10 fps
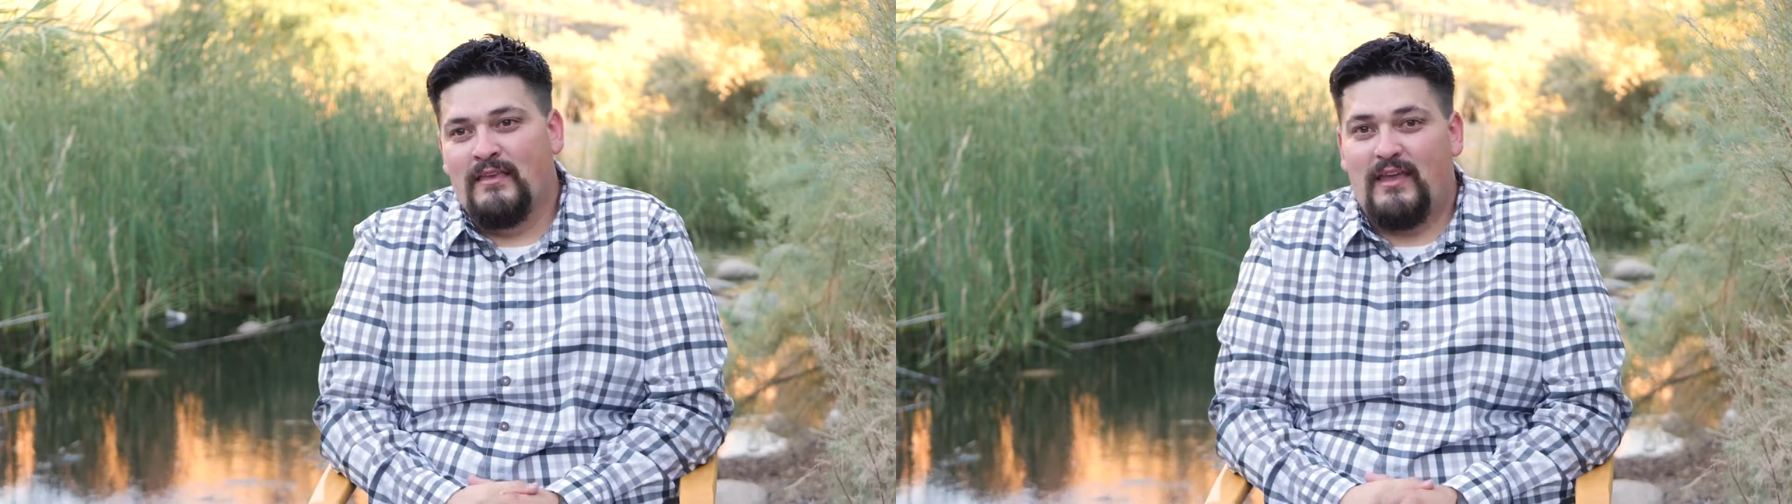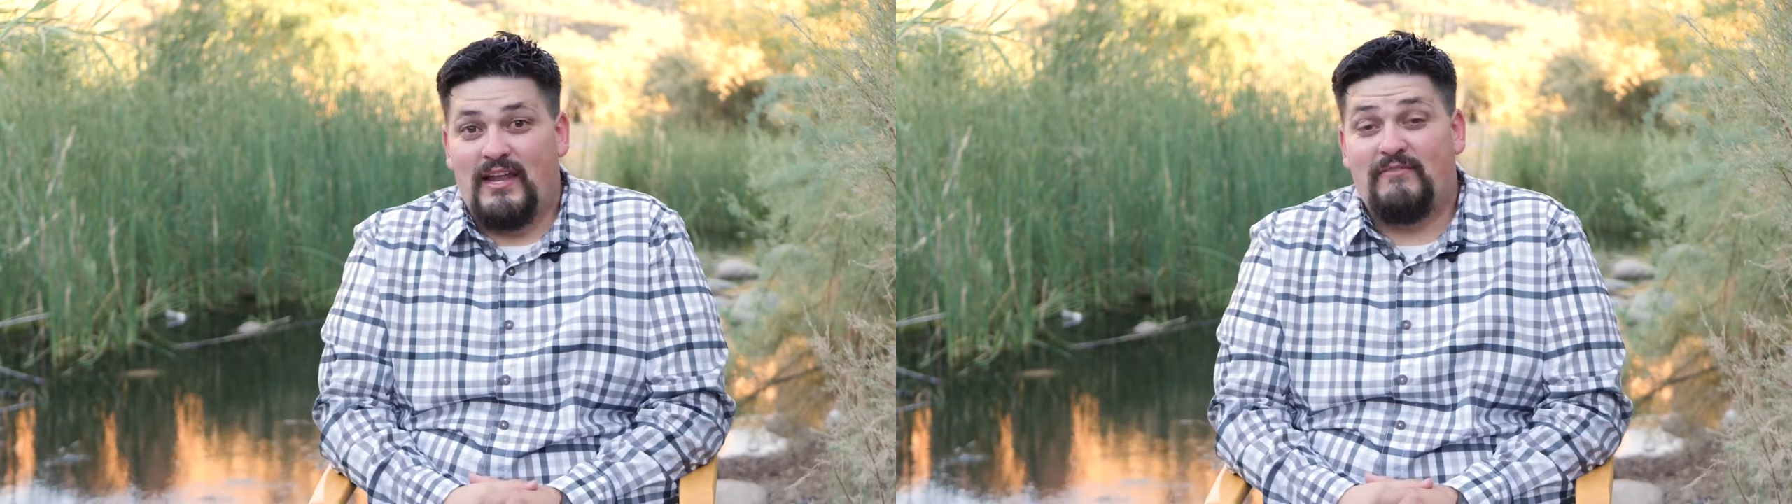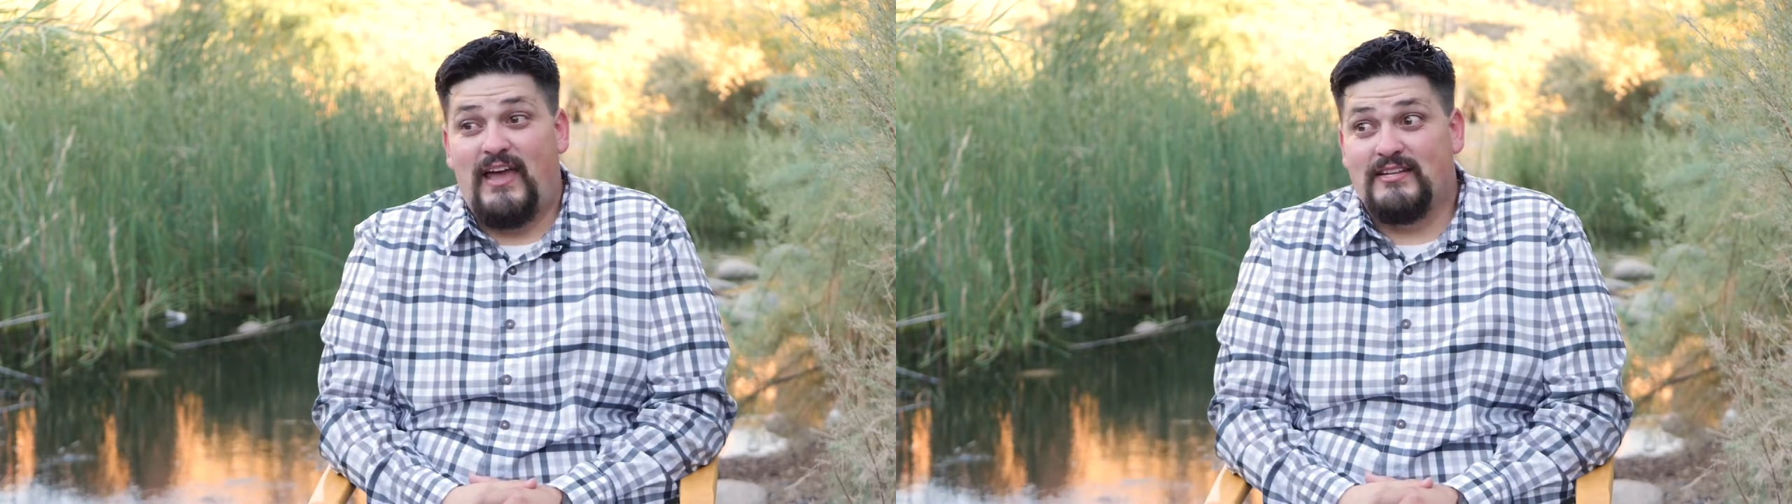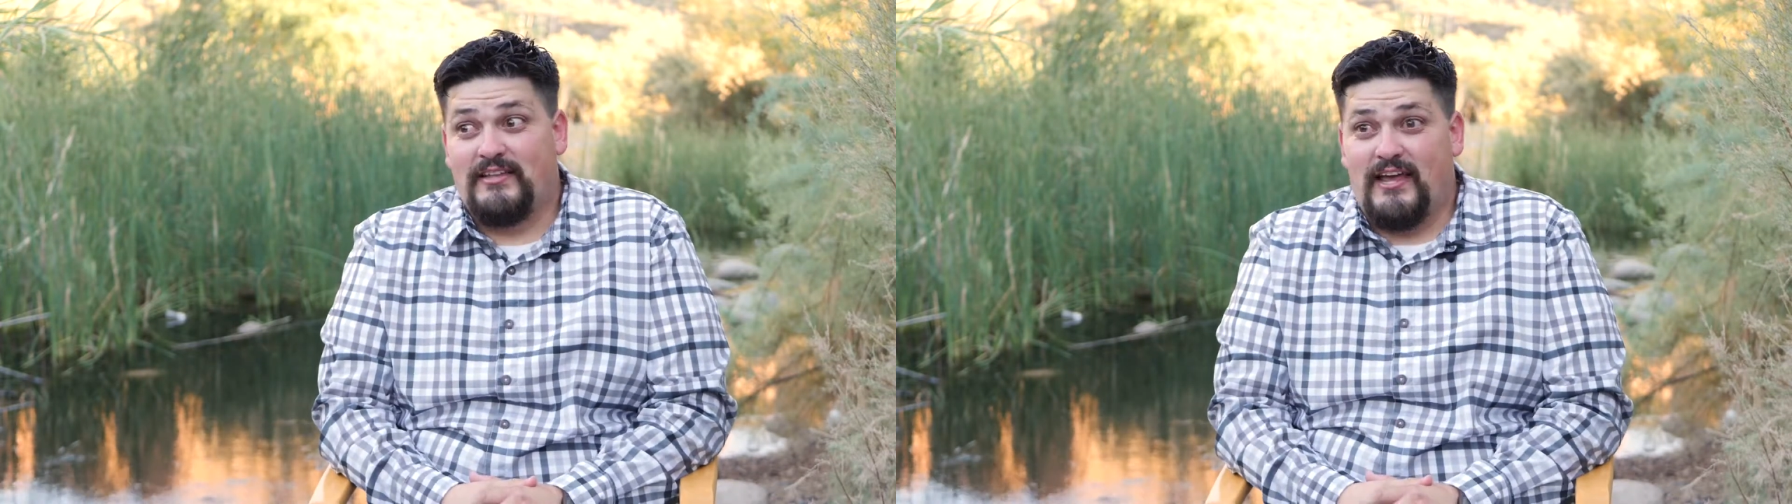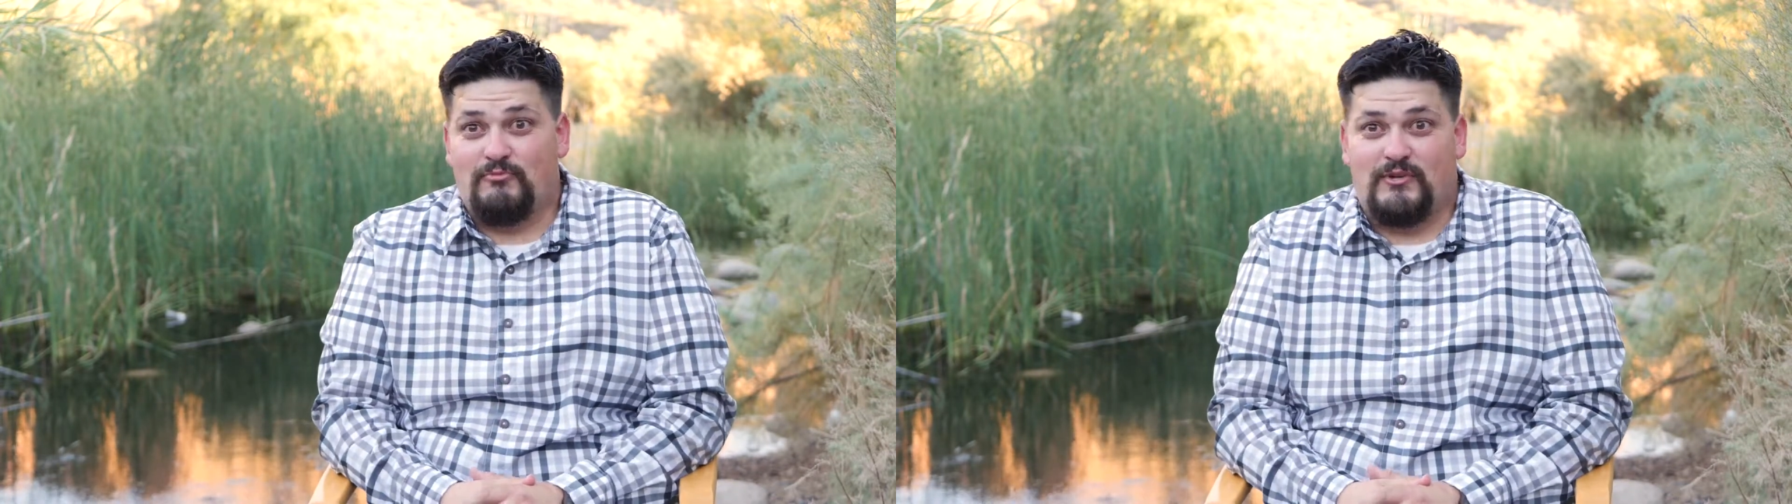And I've asked
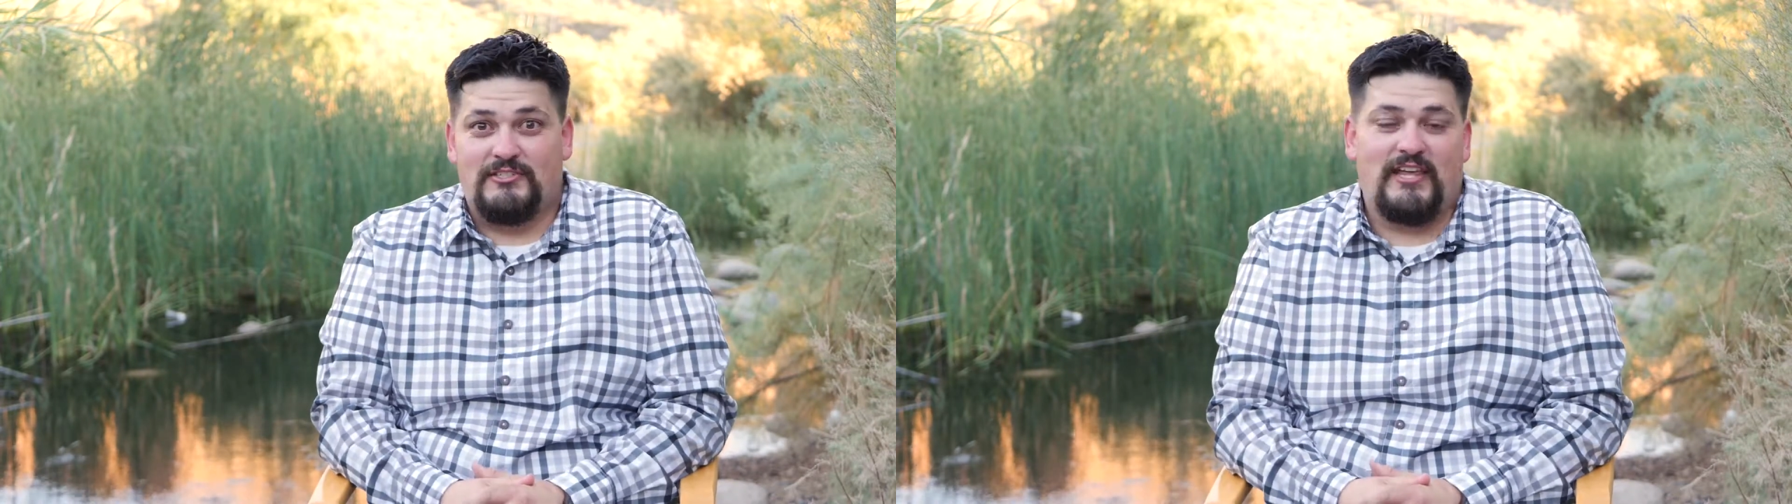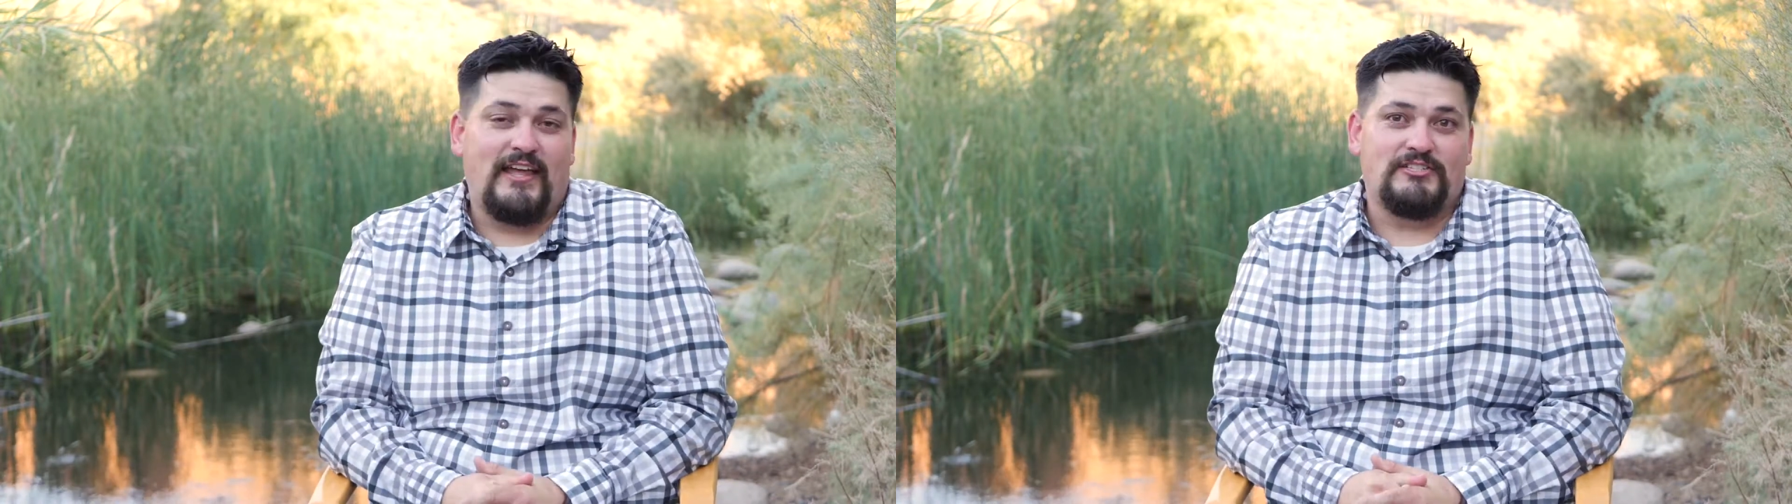Dad what dad